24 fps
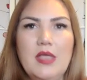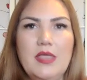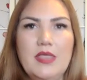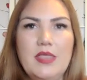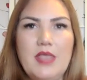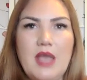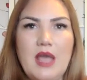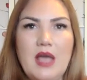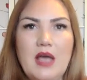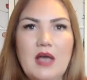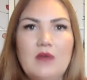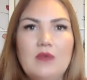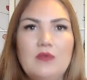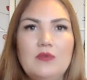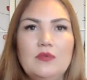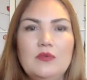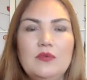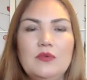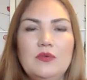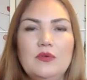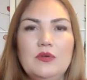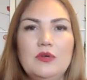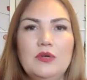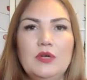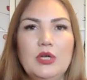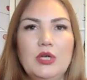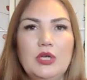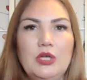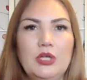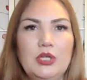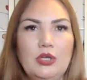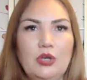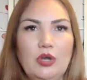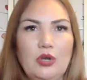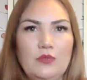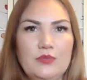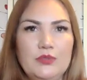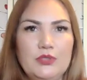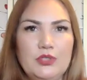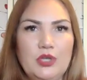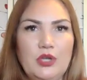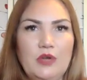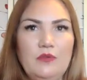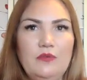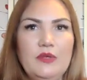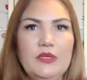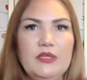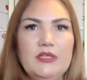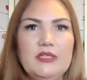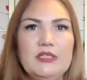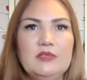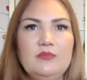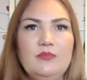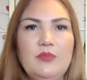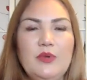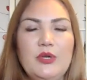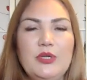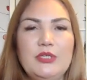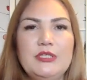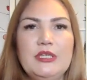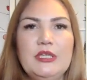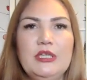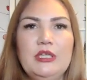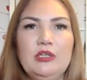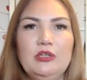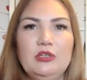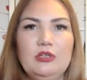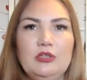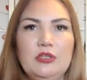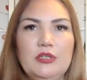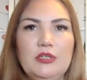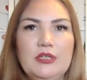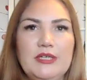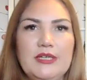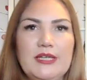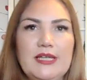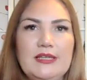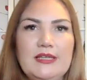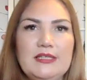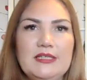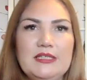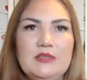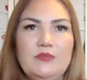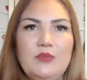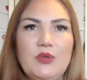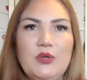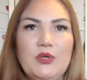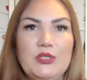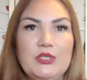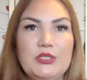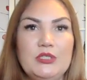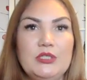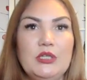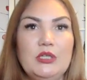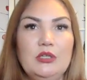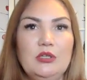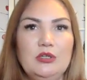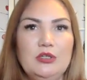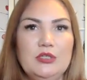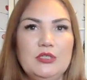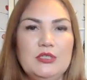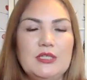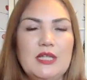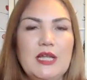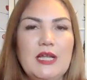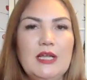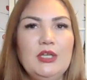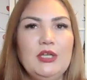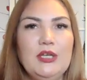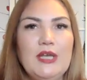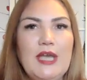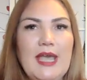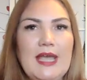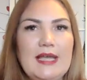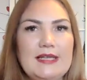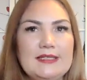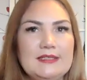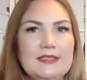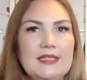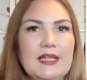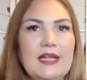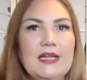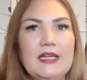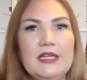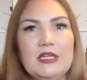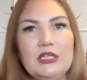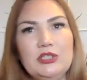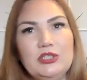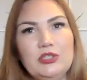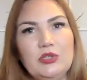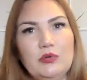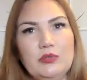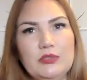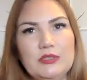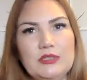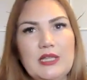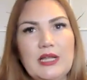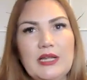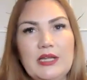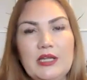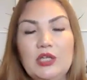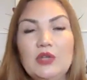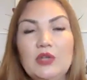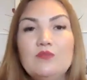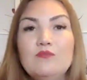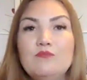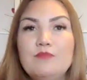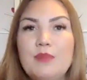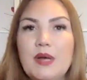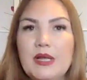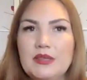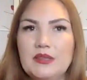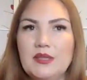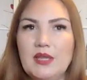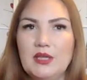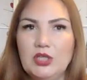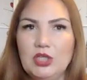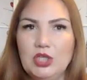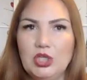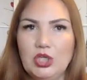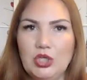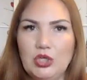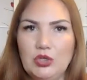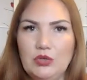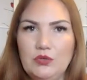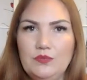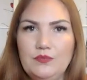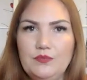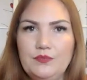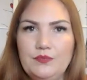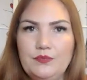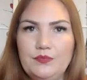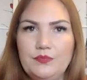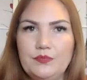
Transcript: Now, you're observing this person, you're looking at this person that looks like you, acts like you, talks like you, but not you.